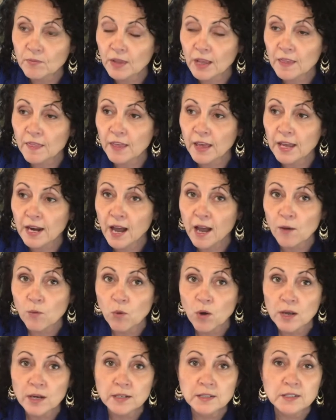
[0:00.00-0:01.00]
that I
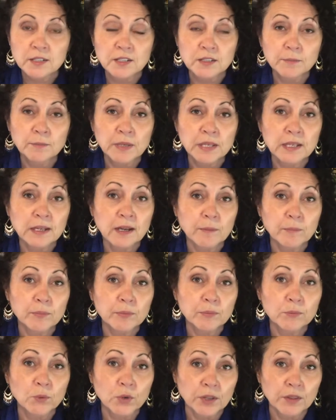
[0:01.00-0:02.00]
wanted to meet up
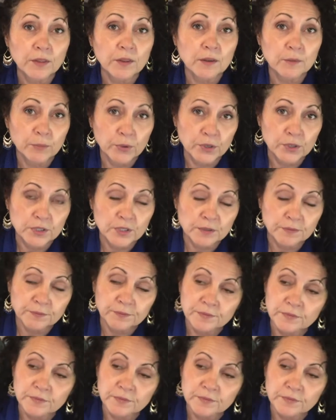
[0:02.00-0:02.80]
with in person.